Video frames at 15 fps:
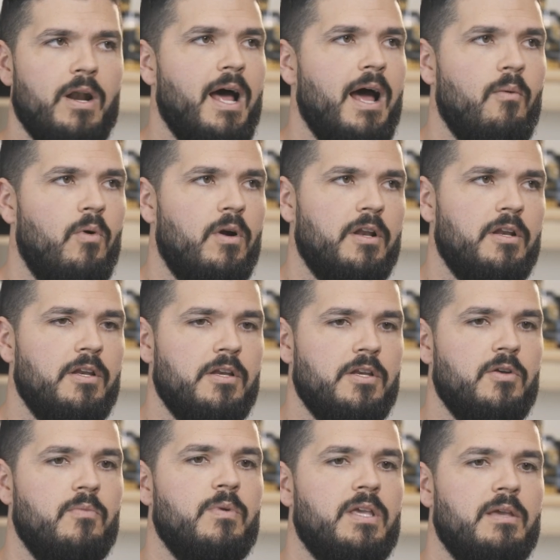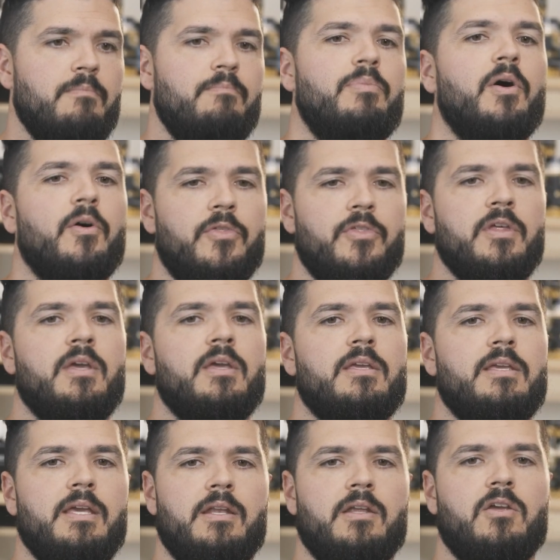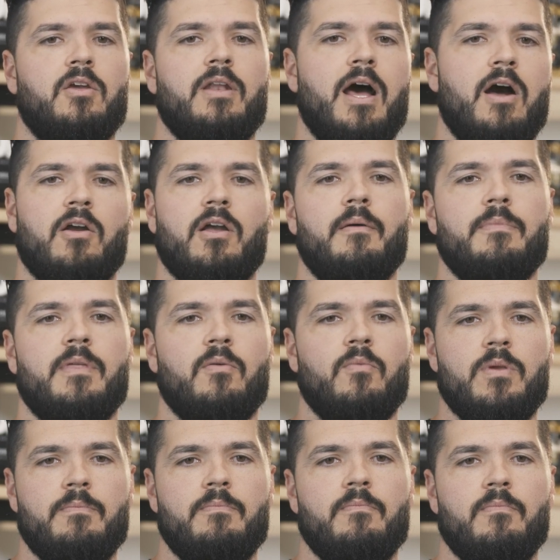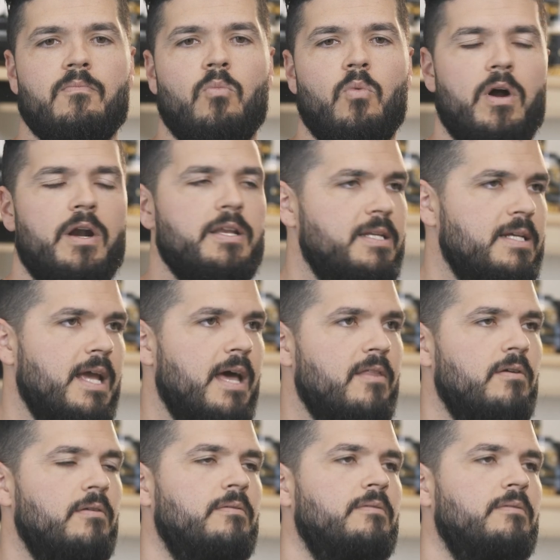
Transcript: what I wanted to do, and we can both get a good outcome that we wanted together.